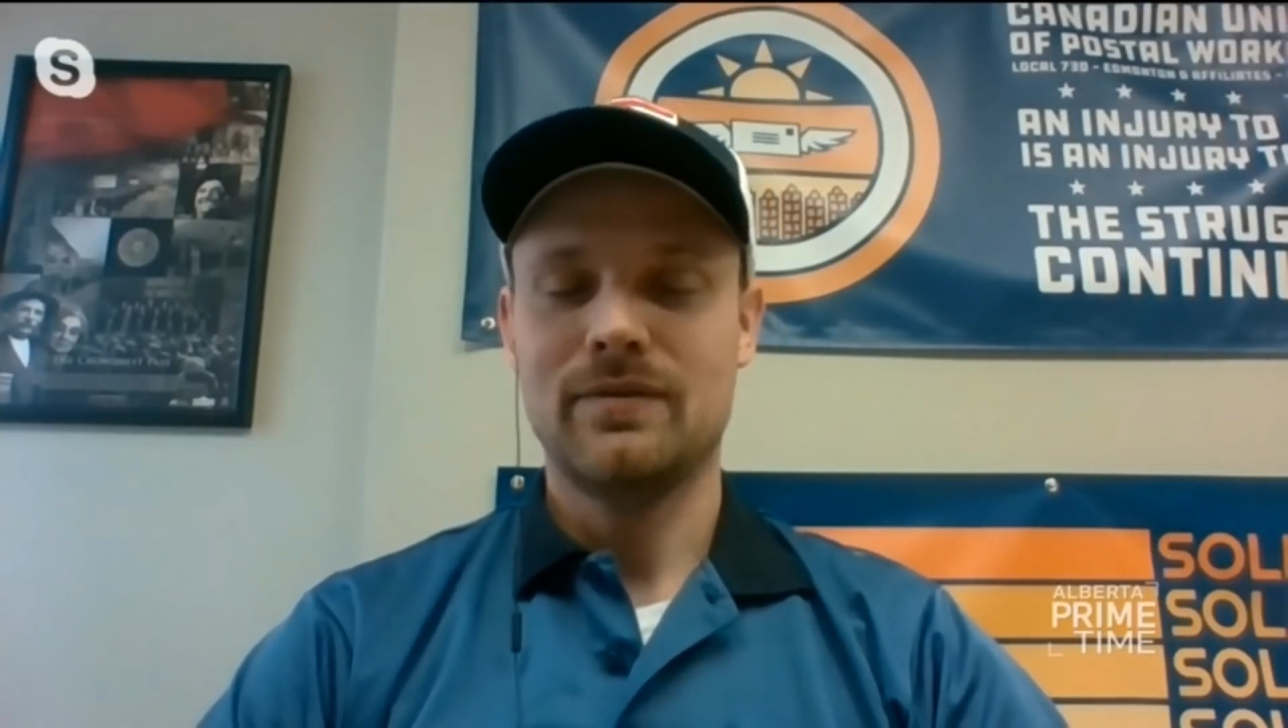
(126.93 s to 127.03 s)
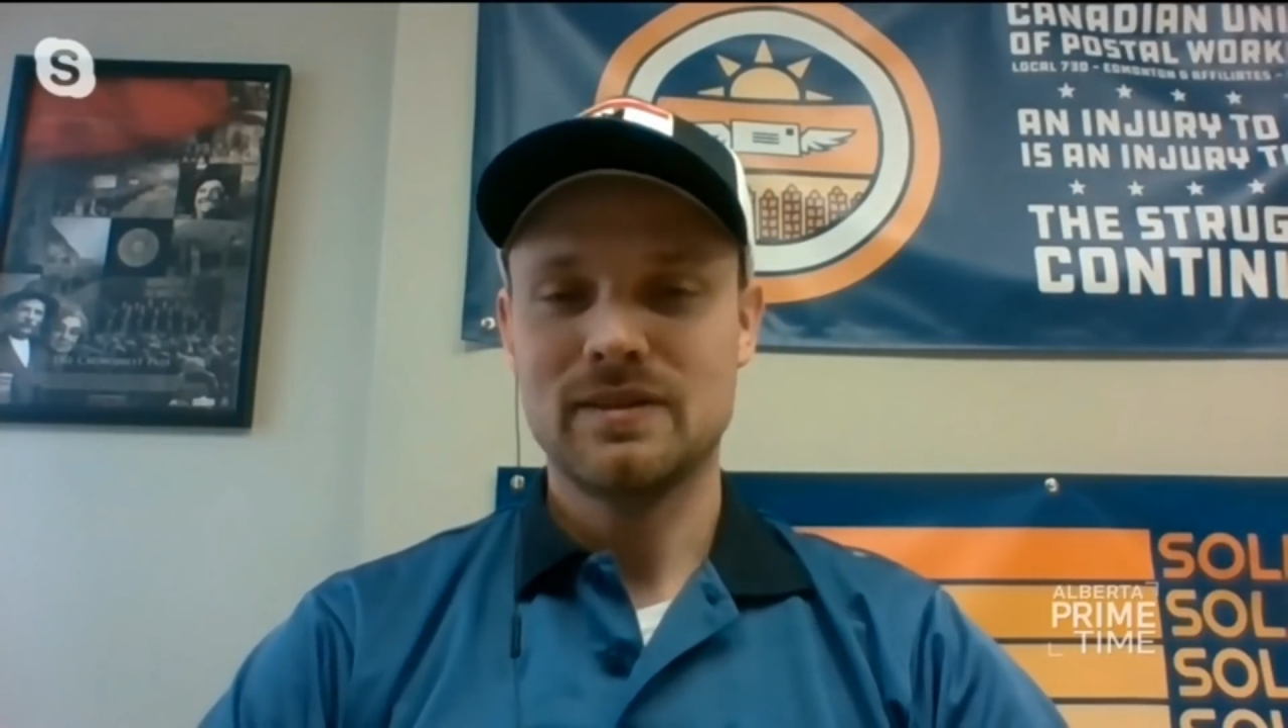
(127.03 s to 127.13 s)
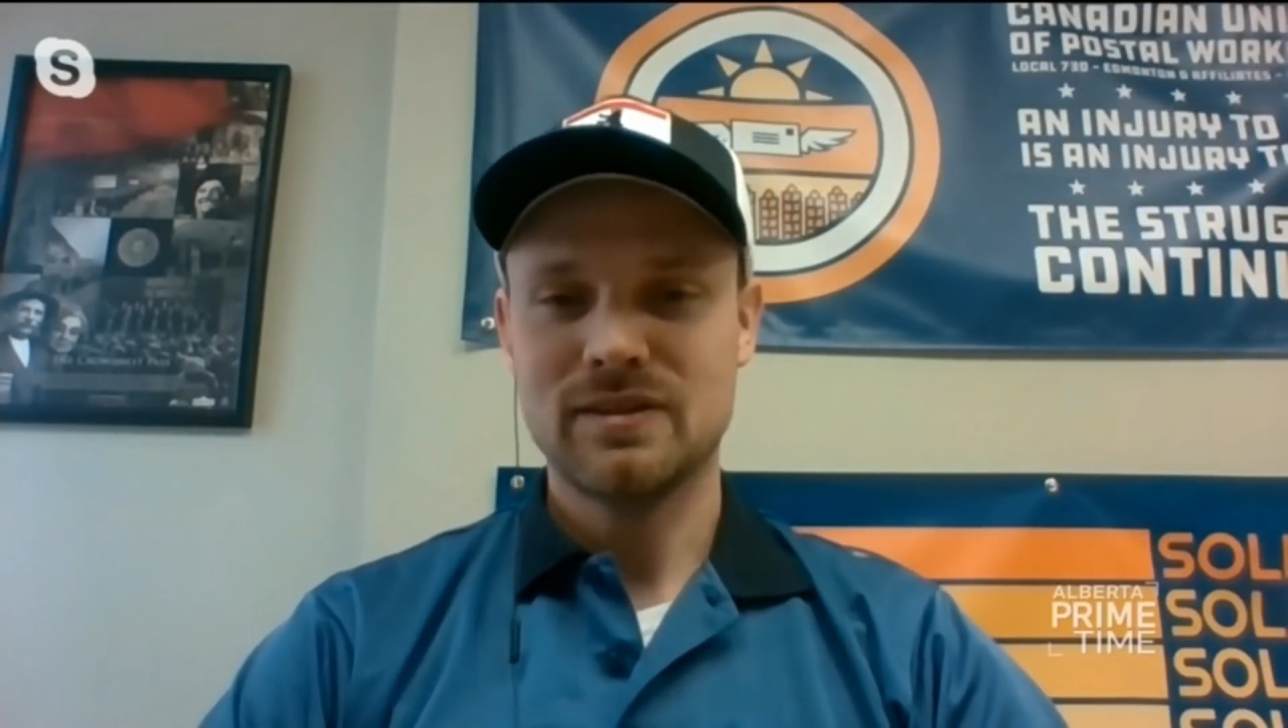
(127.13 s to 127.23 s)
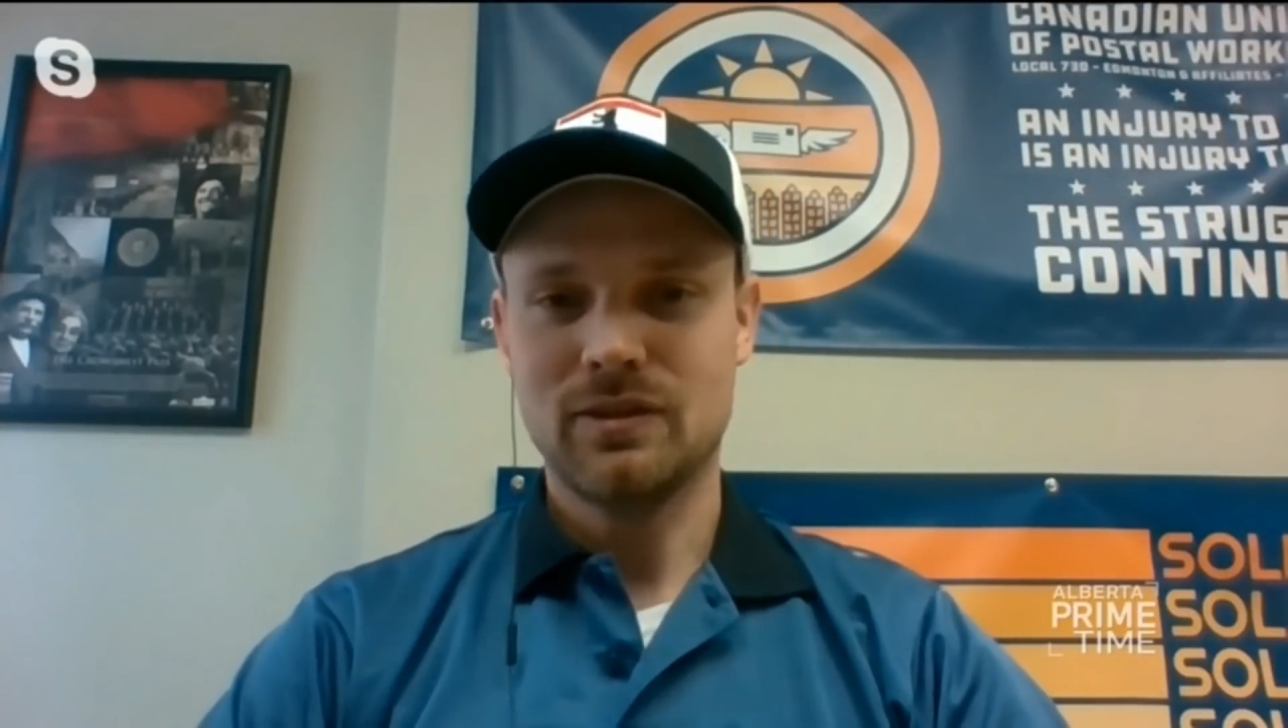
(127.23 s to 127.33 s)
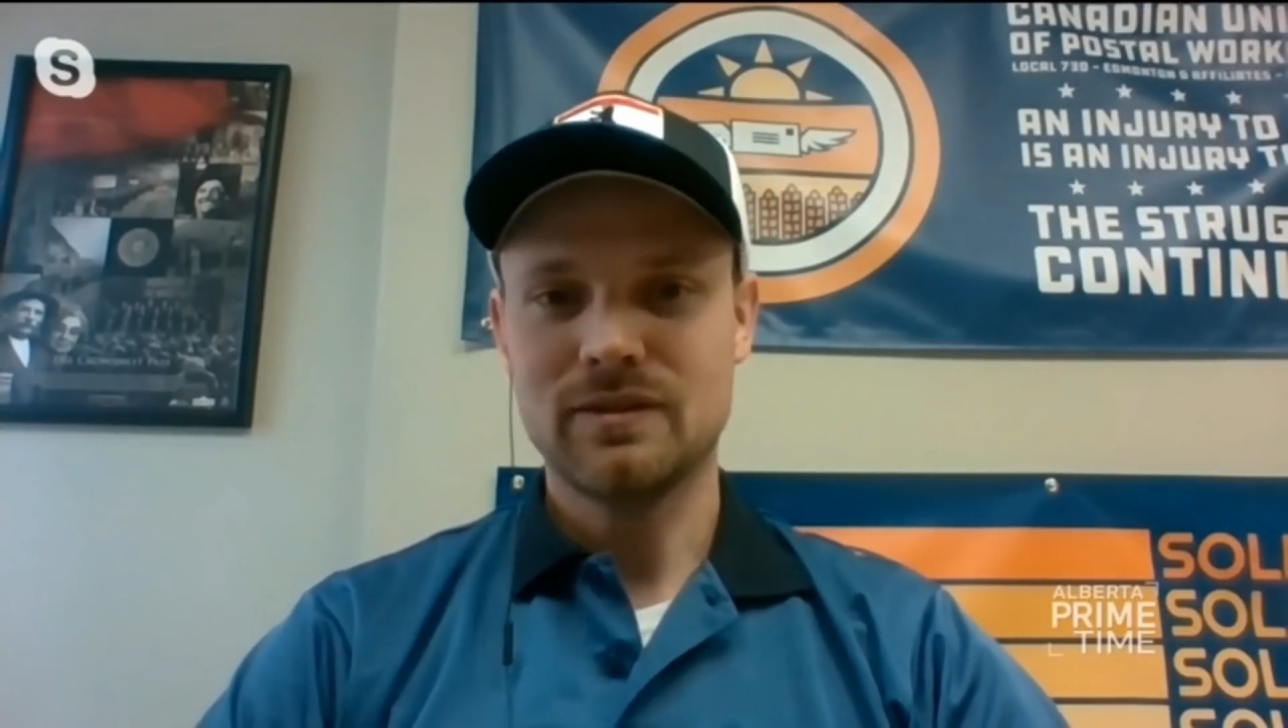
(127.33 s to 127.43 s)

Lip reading: physical